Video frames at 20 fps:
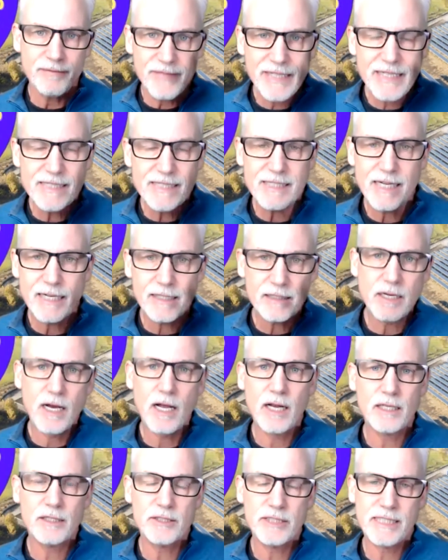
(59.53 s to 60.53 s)
These
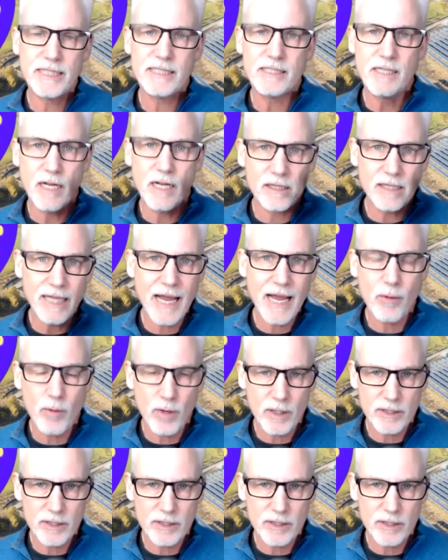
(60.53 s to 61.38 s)
technologies allow